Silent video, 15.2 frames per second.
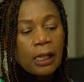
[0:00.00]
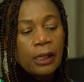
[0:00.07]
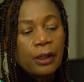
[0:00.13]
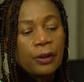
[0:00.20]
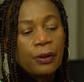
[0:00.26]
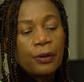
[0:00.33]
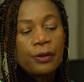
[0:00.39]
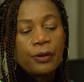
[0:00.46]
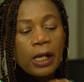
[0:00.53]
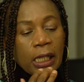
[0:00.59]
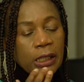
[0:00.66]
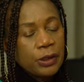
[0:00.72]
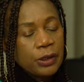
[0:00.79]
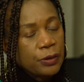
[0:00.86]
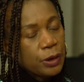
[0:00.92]
You know, you
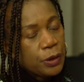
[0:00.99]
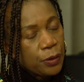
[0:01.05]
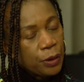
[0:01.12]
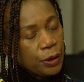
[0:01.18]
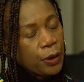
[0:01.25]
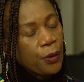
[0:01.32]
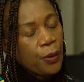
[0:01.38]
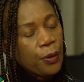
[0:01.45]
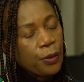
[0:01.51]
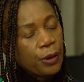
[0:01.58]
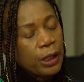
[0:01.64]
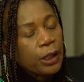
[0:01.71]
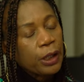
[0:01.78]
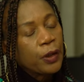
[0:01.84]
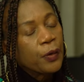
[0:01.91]
can't do it on your
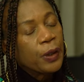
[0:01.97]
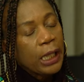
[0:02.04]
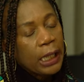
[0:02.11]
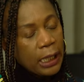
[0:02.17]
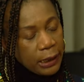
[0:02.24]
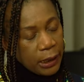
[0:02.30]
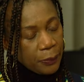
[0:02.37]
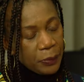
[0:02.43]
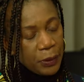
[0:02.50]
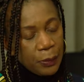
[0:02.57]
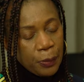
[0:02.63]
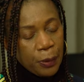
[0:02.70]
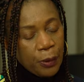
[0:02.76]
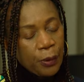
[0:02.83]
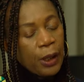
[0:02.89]
own. You need other
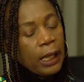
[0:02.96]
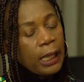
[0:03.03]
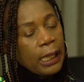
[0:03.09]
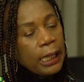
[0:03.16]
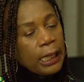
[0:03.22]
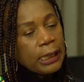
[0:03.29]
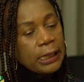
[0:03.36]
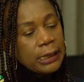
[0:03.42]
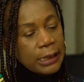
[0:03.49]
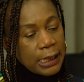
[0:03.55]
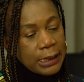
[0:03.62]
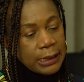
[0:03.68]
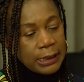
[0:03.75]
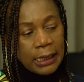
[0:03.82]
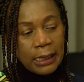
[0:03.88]
people. And as
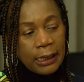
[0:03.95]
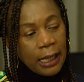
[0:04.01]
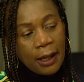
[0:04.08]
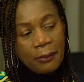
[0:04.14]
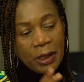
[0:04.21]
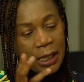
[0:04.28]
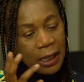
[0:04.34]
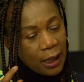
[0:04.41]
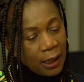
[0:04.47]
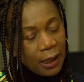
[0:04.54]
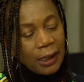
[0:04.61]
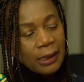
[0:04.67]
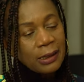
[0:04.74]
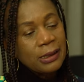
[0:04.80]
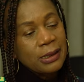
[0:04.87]
I said, I'm here,
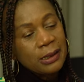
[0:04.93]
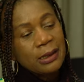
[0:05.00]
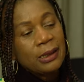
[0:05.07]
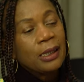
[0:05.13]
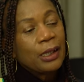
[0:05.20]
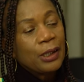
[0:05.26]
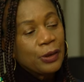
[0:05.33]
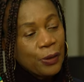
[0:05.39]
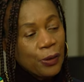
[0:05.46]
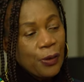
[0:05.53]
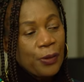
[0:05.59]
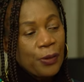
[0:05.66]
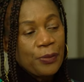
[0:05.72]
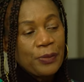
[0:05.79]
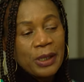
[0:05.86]
D. You
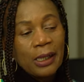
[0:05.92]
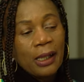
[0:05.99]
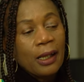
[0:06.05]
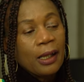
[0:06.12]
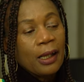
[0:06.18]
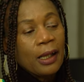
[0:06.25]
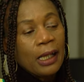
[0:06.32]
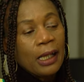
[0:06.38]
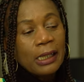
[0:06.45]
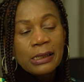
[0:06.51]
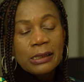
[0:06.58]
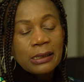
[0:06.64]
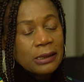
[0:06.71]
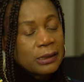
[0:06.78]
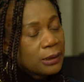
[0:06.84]
call me.
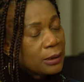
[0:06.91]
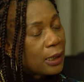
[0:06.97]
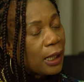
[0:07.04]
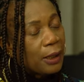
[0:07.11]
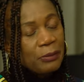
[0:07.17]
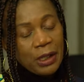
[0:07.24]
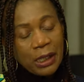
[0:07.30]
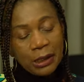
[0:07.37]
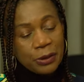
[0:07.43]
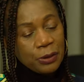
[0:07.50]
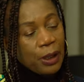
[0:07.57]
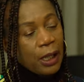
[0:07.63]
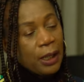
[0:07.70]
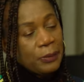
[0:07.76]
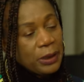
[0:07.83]
and I'm there
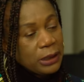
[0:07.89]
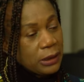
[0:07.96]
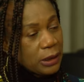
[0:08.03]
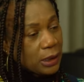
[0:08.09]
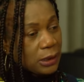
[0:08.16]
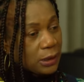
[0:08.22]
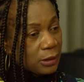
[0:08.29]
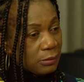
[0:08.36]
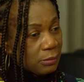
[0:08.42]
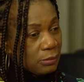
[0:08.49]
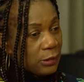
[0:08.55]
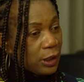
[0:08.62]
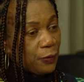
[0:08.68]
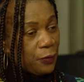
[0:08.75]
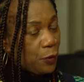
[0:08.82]
to come and just,
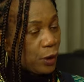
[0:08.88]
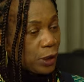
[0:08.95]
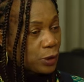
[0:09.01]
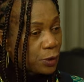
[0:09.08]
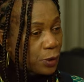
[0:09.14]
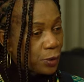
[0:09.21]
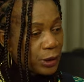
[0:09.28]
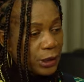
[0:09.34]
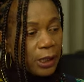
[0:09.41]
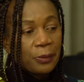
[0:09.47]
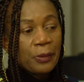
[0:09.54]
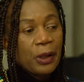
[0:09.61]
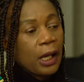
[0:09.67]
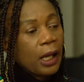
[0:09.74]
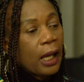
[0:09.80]
if you want to go
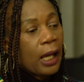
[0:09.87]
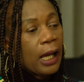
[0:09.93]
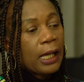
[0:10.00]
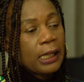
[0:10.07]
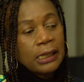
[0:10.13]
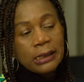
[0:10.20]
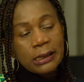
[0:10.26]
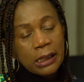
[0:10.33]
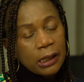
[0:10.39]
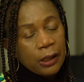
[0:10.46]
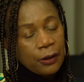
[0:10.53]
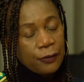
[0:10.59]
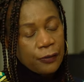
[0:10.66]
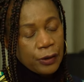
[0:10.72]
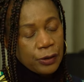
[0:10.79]
somewhere, I can take
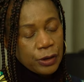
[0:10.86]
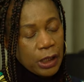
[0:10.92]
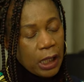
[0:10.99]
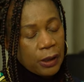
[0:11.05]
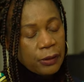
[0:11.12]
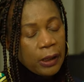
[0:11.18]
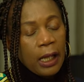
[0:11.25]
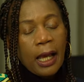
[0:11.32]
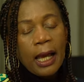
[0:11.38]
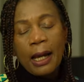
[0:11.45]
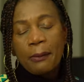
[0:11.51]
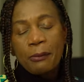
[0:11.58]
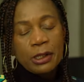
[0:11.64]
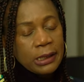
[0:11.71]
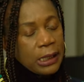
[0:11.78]
care of your child.
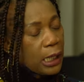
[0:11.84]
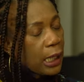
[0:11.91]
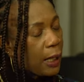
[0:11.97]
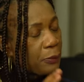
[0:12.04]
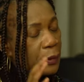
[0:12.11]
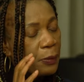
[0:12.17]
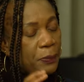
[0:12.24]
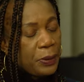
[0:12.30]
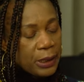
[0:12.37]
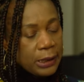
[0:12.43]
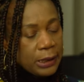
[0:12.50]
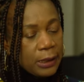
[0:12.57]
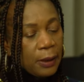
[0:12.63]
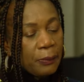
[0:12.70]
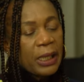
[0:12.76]
I'm not saying I'm the
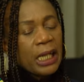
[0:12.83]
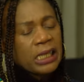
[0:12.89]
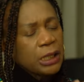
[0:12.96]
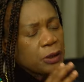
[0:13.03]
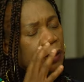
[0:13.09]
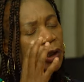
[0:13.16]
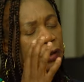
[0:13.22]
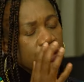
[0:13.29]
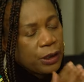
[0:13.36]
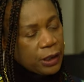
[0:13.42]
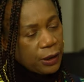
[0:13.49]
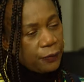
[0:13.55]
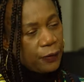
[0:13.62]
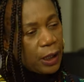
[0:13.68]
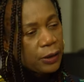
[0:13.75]
best, but I just want to
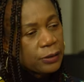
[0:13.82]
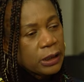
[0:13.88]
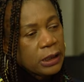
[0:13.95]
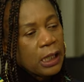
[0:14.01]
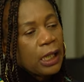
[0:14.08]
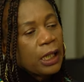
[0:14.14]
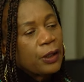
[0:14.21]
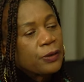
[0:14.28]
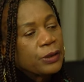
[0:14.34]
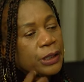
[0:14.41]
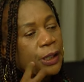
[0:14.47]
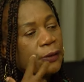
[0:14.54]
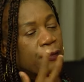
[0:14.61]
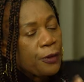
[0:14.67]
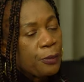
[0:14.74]
give out, you know,
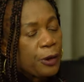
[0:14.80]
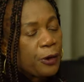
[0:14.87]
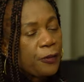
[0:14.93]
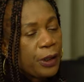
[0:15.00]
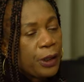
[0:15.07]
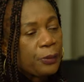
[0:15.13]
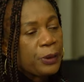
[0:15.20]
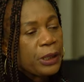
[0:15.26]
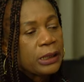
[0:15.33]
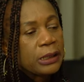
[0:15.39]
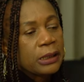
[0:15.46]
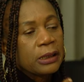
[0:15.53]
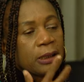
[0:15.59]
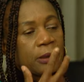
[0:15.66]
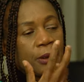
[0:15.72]
some form of help
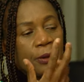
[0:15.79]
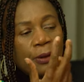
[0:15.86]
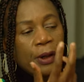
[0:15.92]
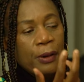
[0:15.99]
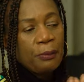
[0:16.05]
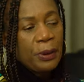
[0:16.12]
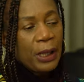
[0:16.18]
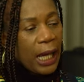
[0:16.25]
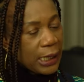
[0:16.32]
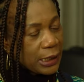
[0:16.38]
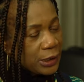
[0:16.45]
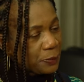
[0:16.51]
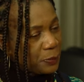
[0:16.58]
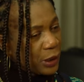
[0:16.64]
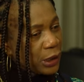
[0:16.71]
and, you know,
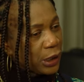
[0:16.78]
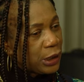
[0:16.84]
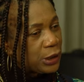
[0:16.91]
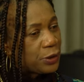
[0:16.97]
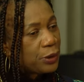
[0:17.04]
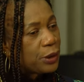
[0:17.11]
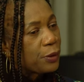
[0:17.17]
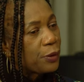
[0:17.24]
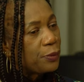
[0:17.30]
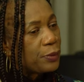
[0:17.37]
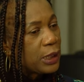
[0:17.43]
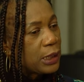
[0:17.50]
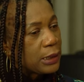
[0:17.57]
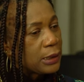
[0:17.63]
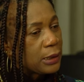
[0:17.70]
plant back into the
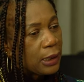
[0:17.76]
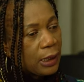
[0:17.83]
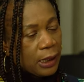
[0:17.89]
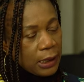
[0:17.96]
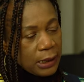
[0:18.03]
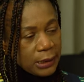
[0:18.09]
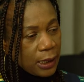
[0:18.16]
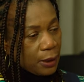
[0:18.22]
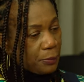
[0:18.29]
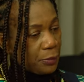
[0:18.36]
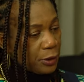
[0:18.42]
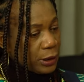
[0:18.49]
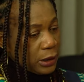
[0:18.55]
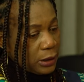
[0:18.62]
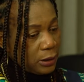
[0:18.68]
community.
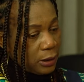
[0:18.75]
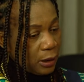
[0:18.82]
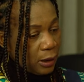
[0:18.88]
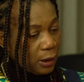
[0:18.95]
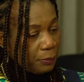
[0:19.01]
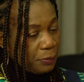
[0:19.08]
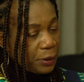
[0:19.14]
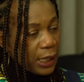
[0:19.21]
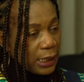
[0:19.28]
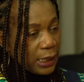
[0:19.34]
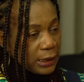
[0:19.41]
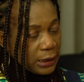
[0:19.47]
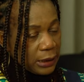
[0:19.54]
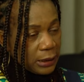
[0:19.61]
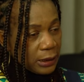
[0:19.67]
Somebody
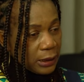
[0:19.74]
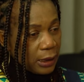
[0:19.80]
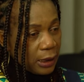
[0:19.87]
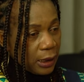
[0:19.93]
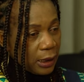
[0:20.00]
planted